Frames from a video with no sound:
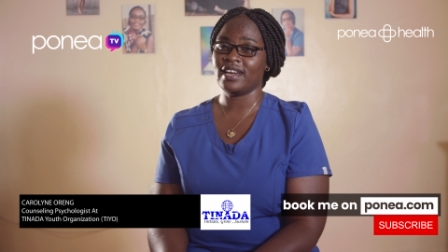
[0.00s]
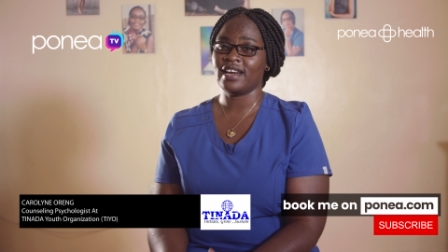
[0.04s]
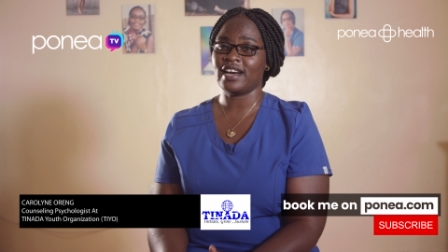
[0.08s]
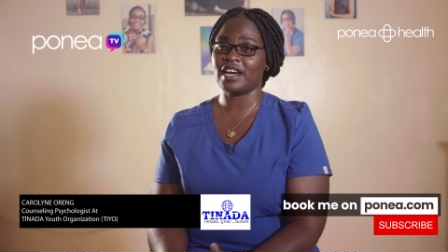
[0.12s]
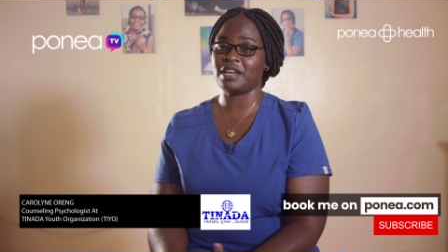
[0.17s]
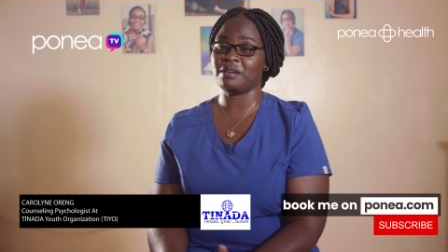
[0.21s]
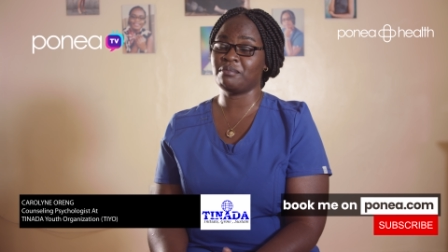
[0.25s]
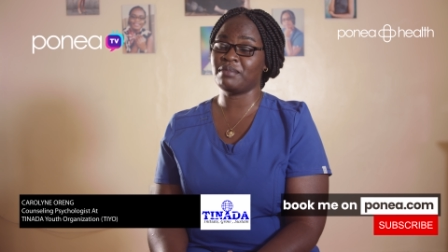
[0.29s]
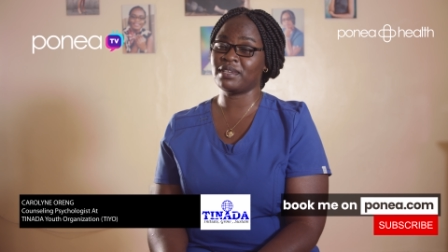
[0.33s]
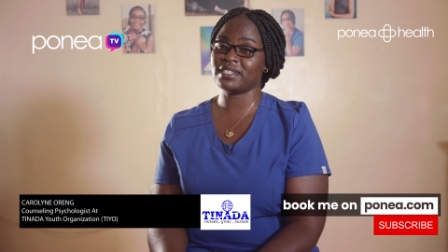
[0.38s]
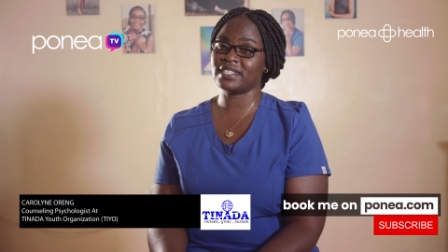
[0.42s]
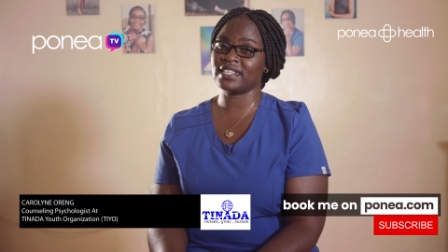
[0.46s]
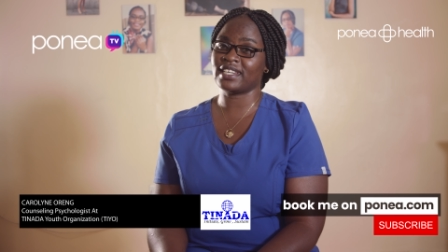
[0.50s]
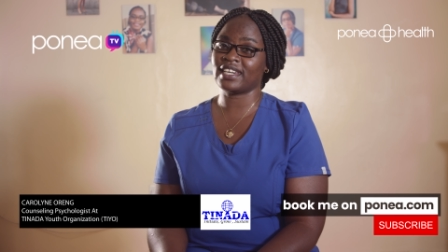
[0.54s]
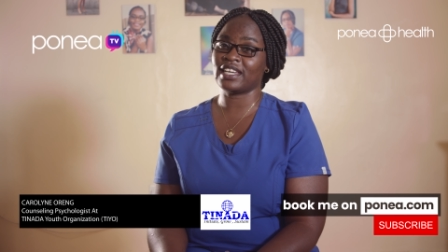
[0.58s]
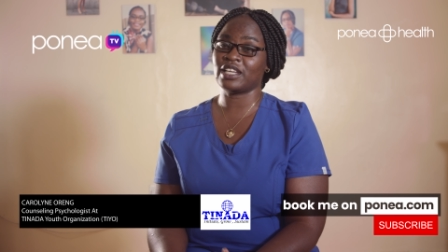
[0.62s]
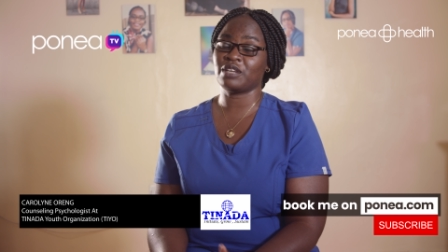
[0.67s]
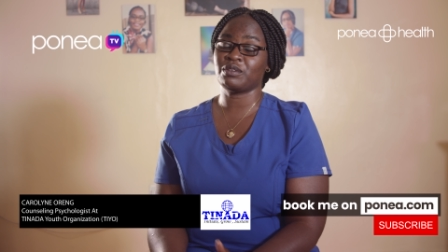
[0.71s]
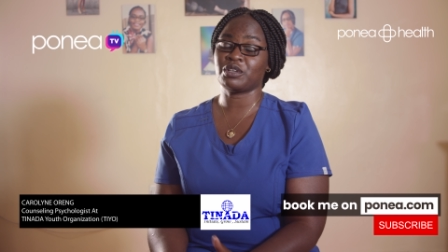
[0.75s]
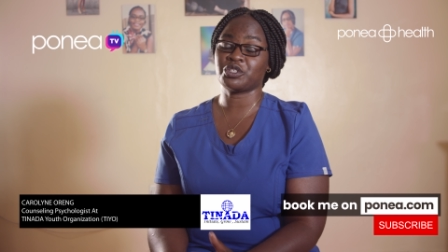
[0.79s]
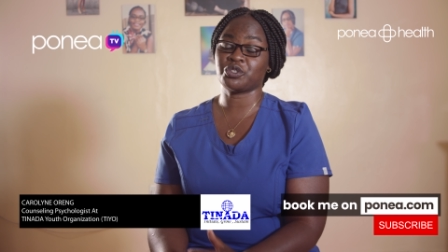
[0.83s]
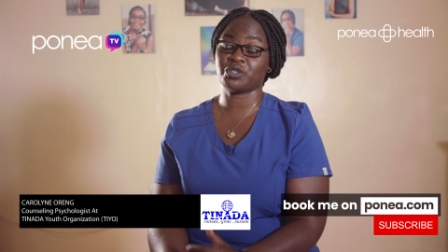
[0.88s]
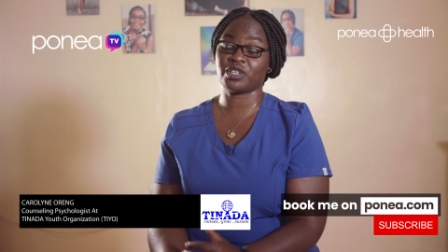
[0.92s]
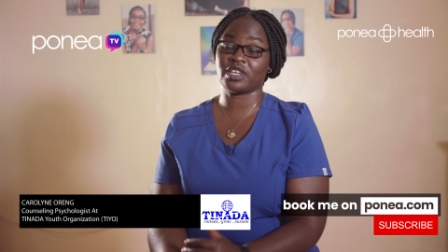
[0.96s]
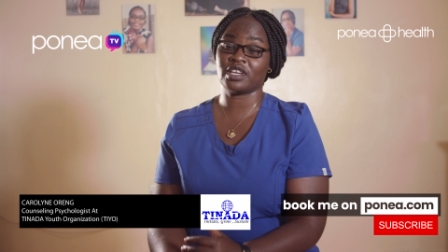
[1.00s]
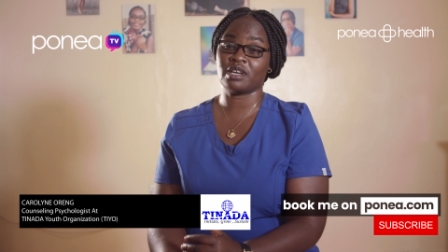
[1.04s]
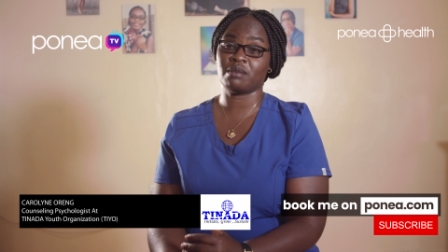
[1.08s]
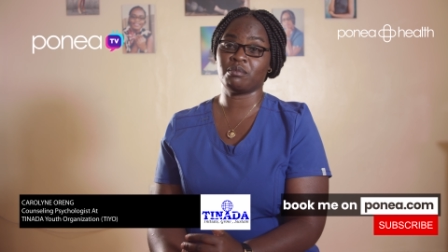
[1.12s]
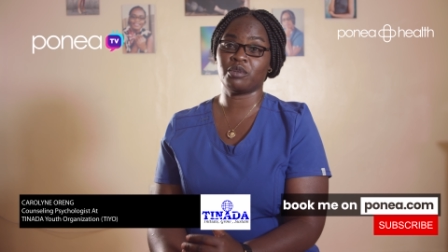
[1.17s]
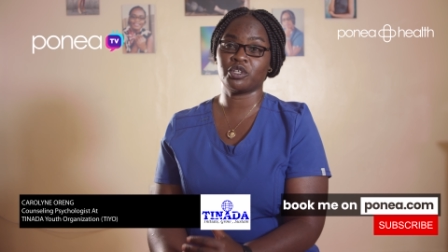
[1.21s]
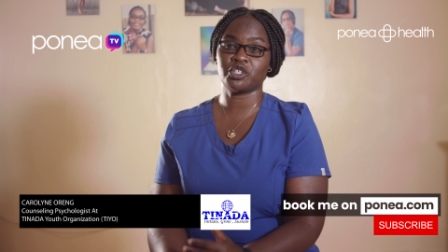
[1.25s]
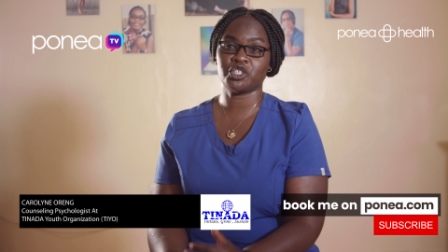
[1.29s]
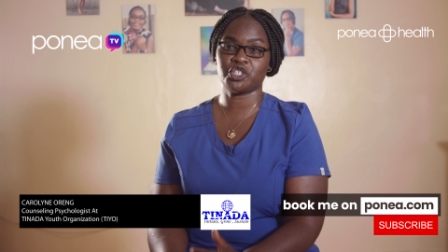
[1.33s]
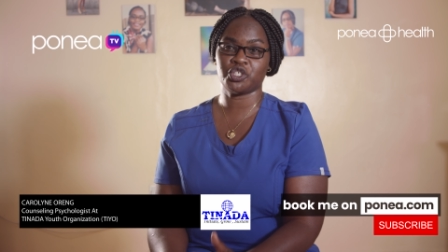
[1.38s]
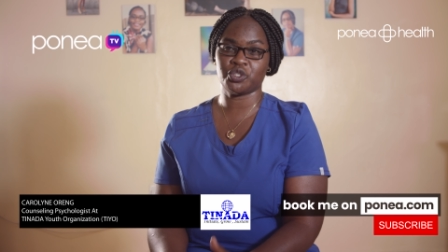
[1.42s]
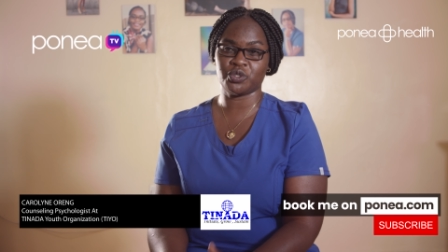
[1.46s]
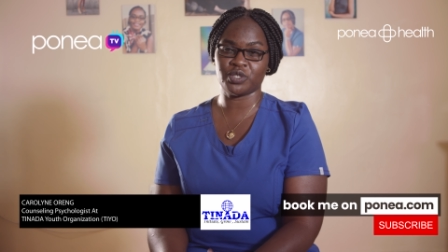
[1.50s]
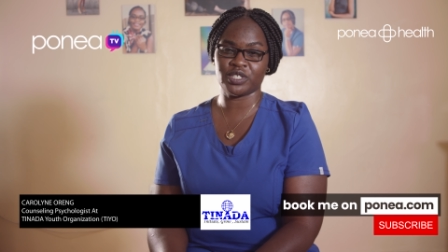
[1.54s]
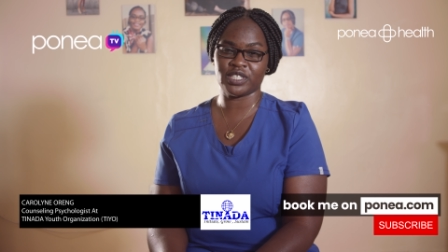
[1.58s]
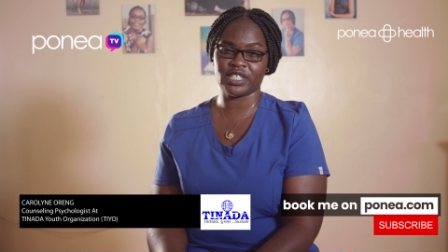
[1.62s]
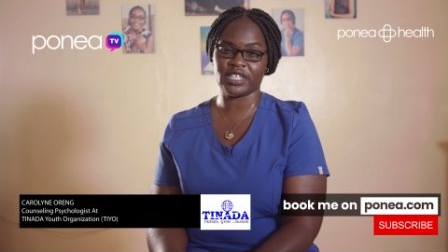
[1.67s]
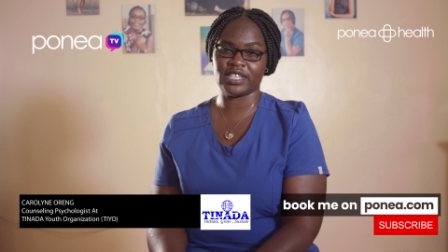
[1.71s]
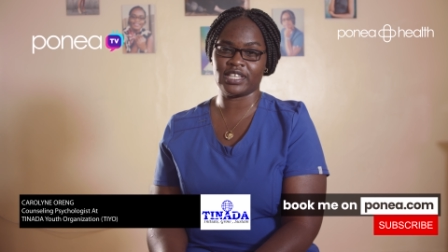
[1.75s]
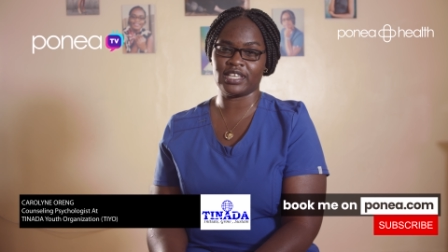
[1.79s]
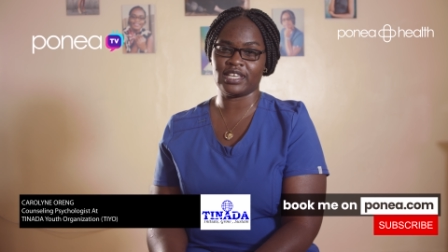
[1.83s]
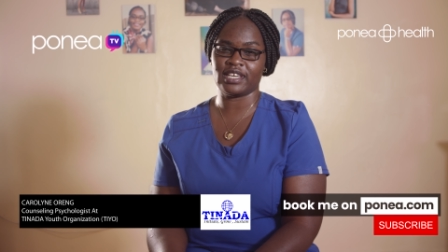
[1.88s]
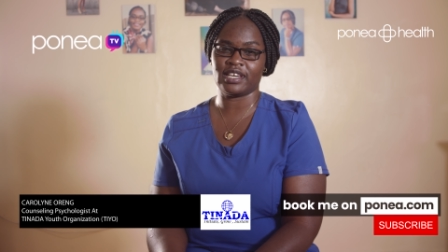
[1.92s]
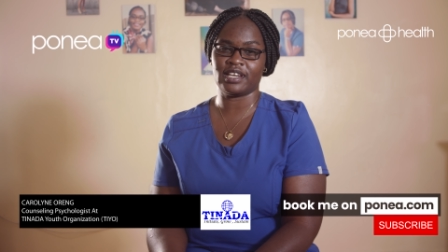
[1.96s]
And basically, we're talking about children
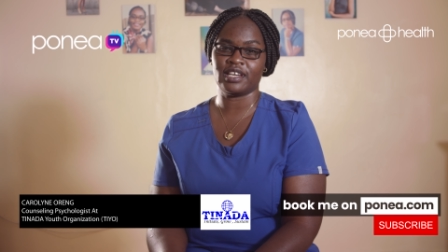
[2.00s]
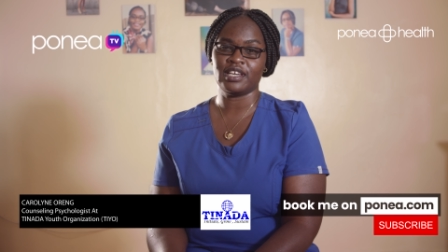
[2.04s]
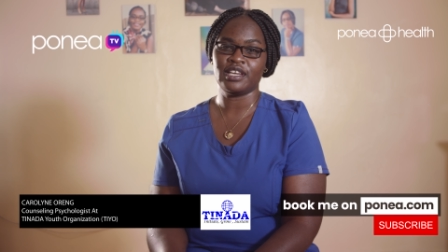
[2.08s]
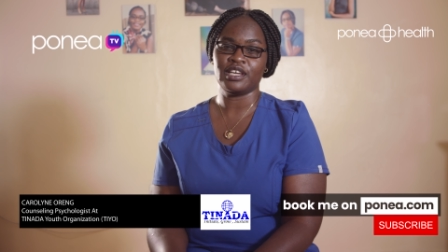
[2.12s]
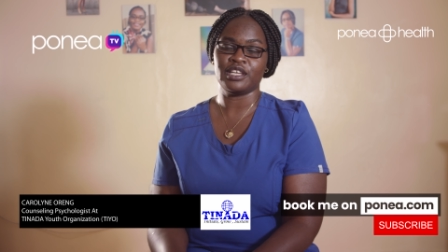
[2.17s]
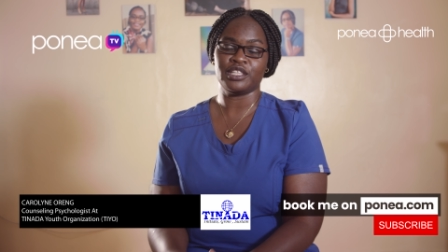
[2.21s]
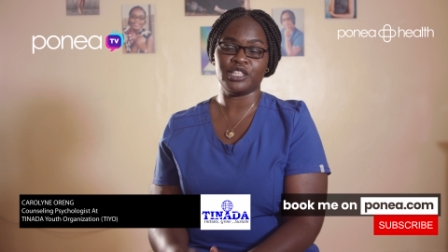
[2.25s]
here,